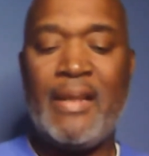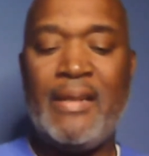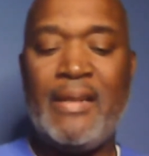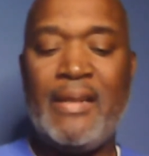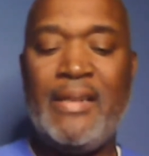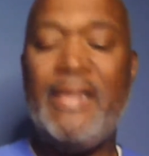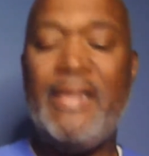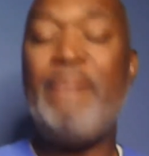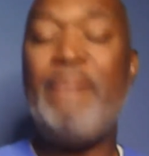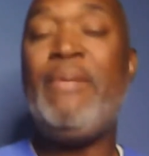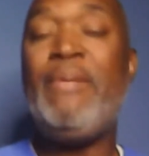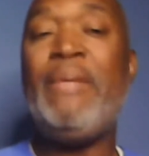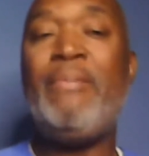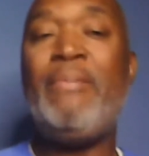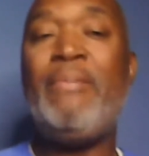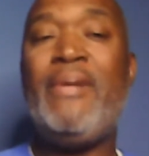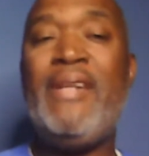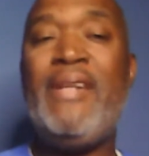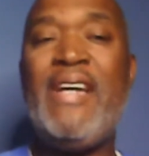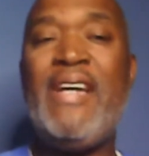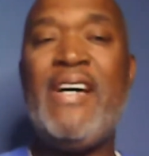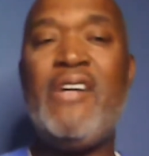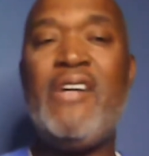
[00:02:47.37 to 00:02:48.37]
these
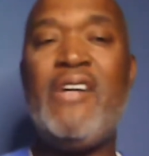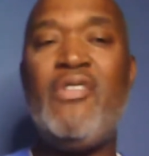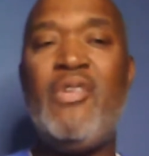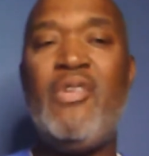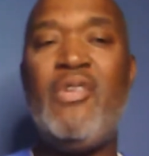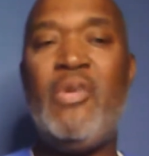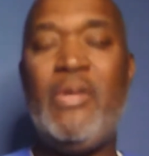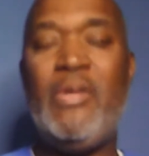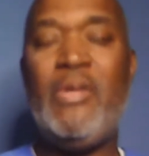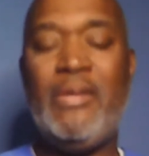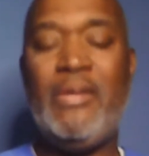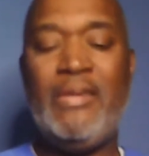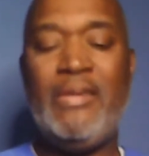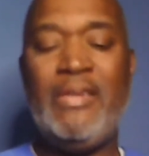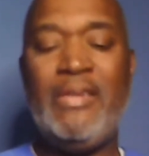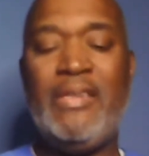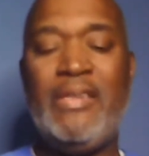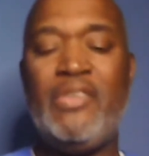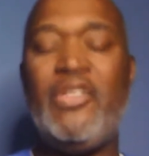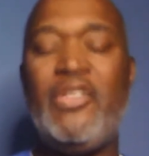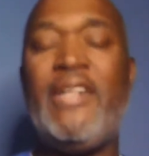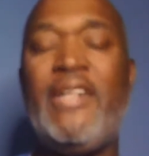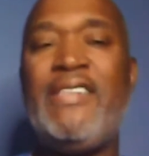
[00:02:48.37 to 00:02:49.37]
people now
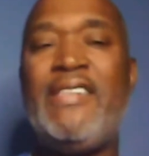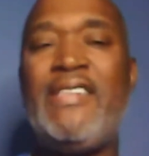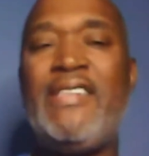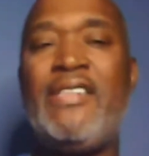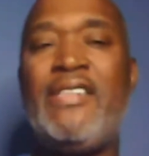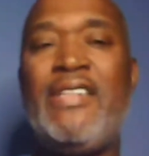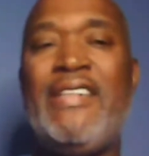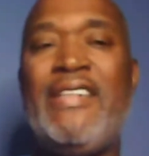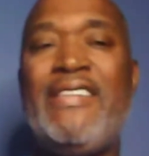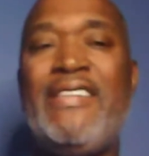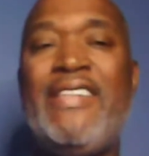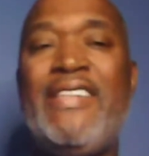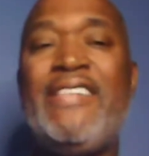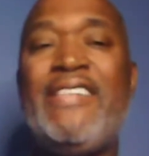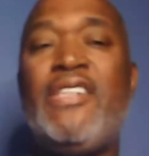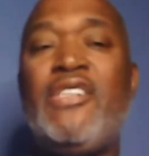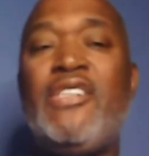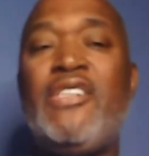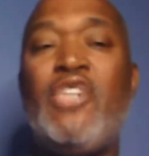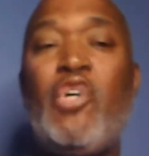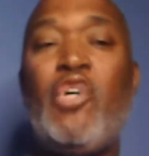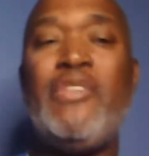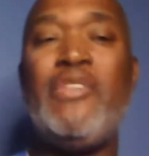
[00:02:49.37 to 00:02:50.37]
trying to
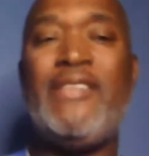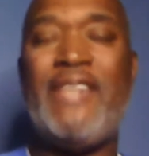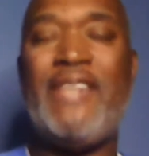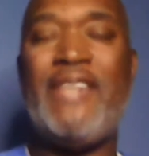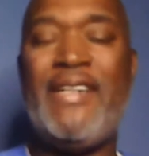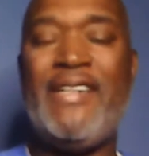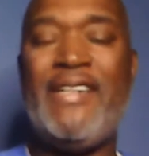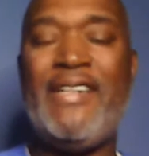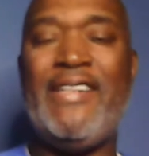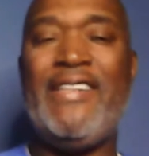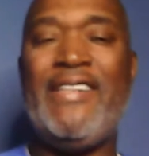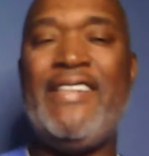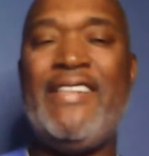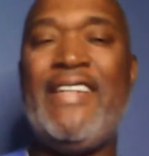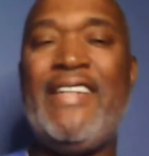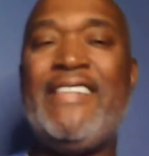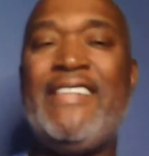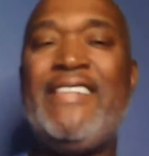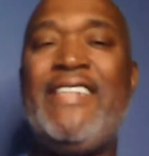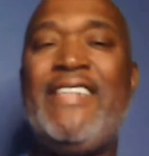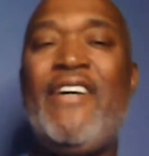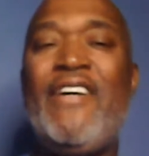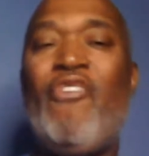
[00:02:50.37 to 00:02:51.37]
disassociate
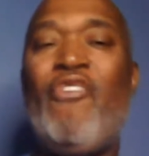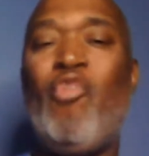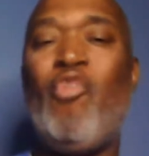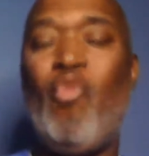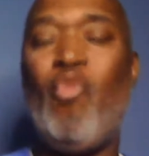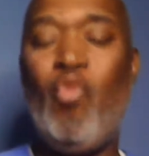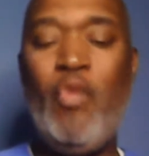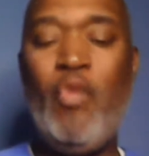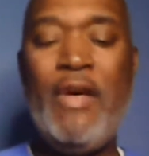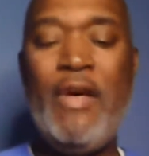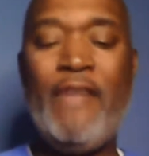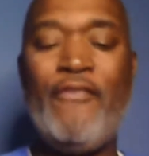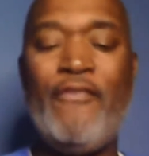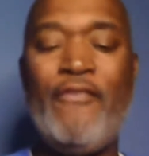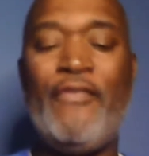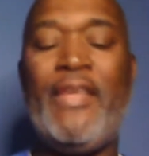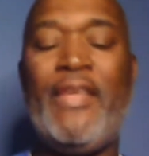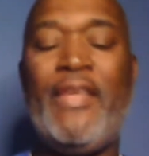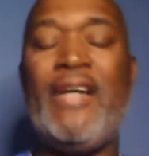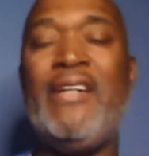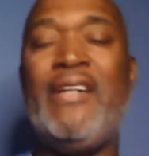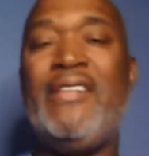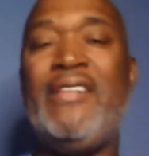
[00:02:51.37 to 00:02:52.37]
themselves with
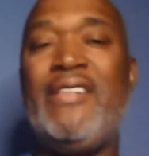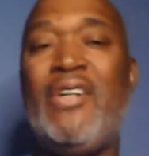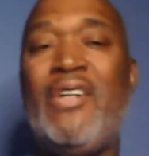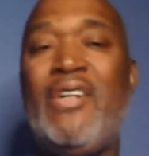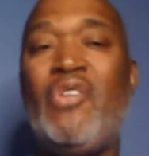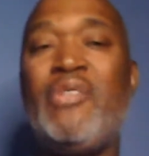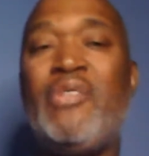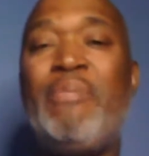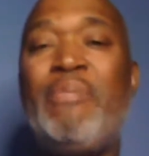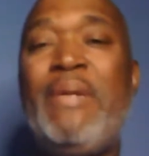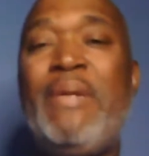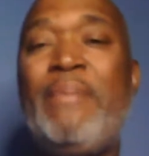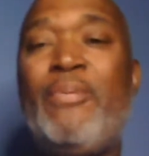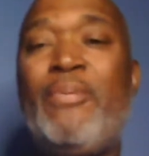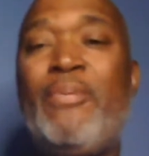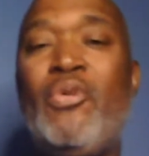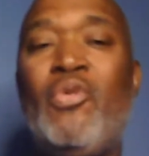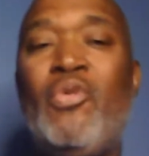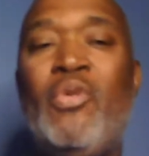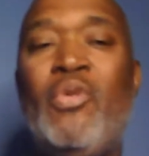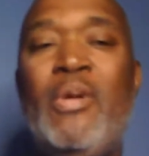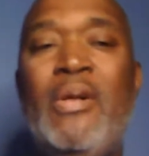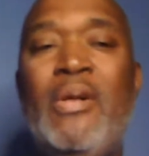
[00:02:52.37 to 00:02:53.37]
those
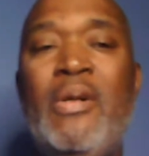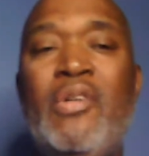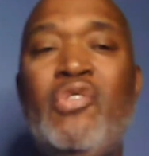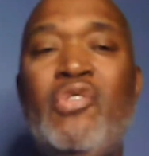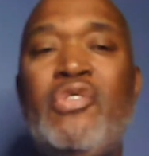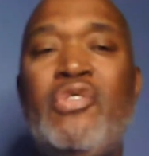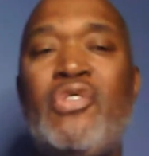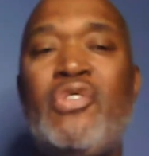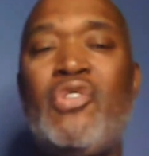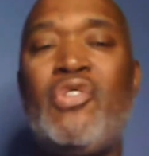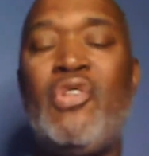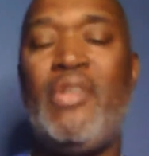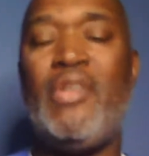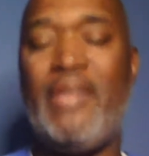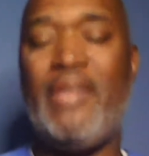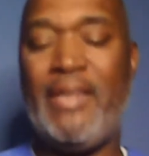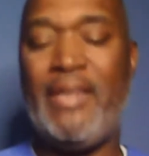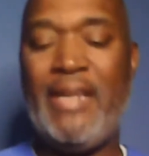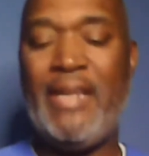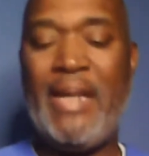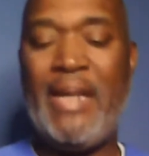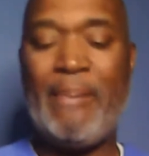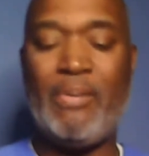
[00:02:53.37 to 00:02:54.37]
people who stormed the
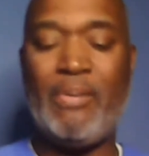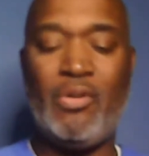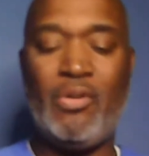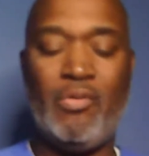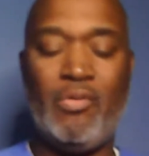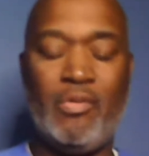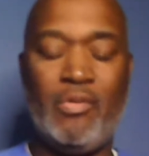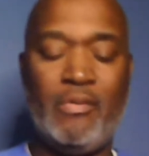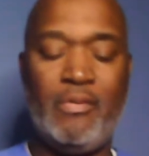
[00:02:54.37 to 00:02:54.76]
Capitol.